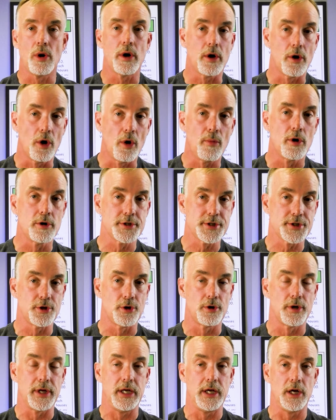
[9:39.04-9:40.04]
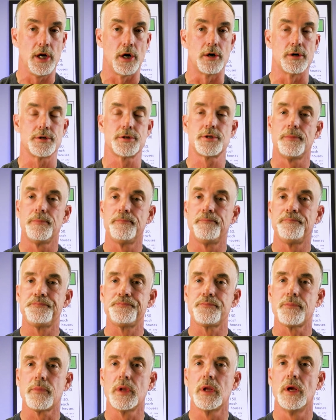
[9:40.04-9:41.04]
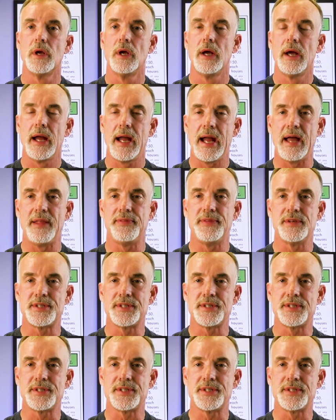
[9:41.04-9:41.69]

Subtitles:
on almost 30 years, had